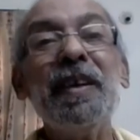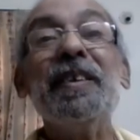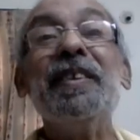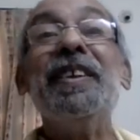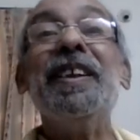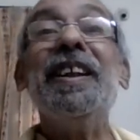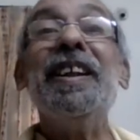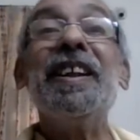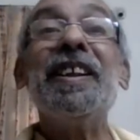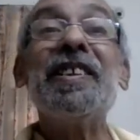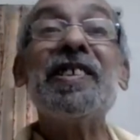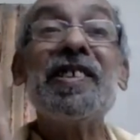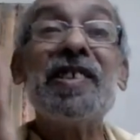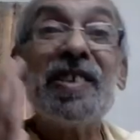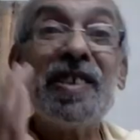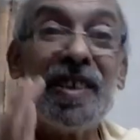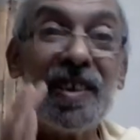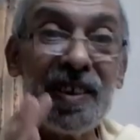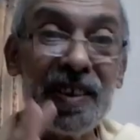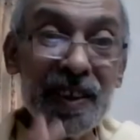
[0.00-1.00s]
The
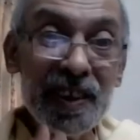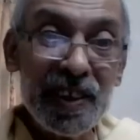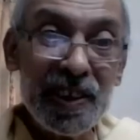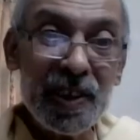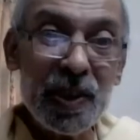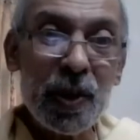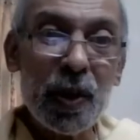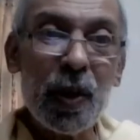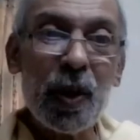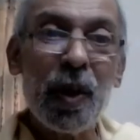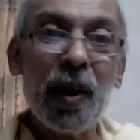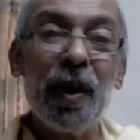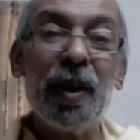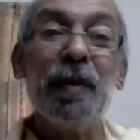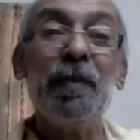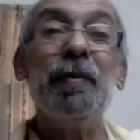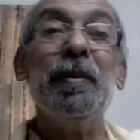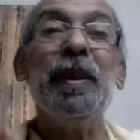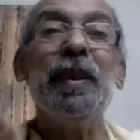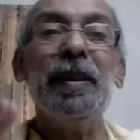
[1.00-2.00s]
external joy,
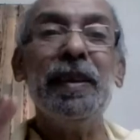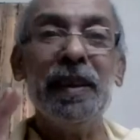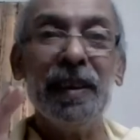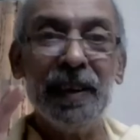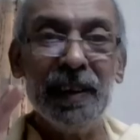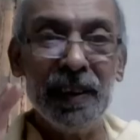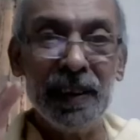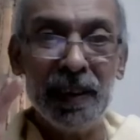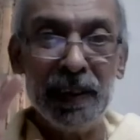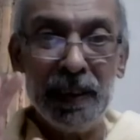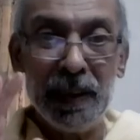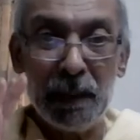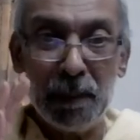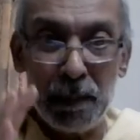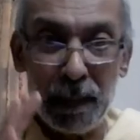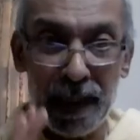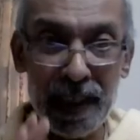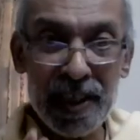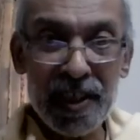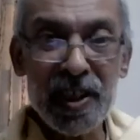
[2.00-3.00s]
the, the, the, the
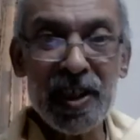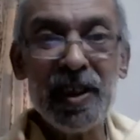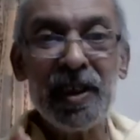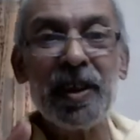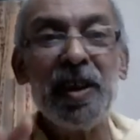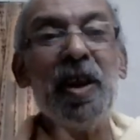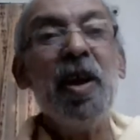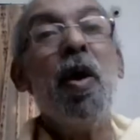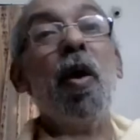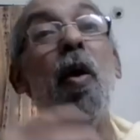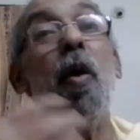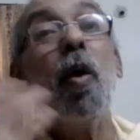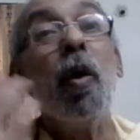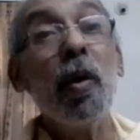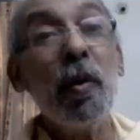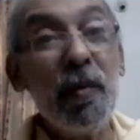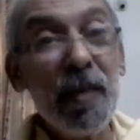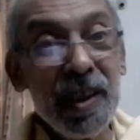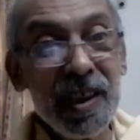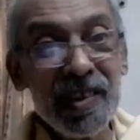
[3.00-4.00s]
pleasure
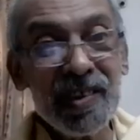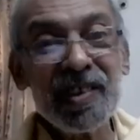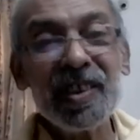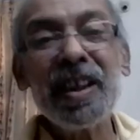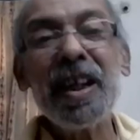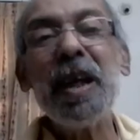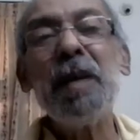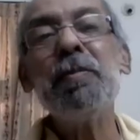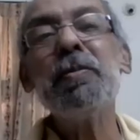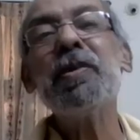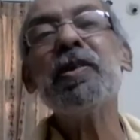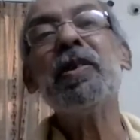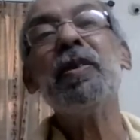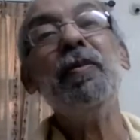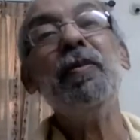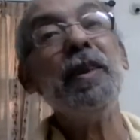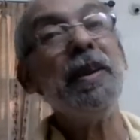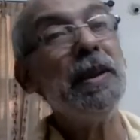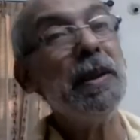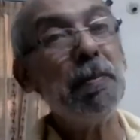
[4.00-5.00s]
always comes
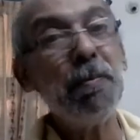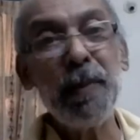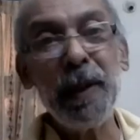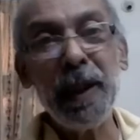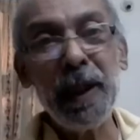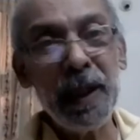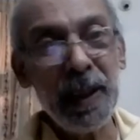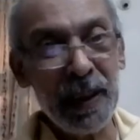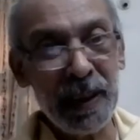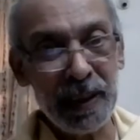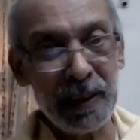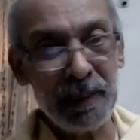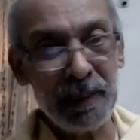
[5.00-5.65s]
with the pain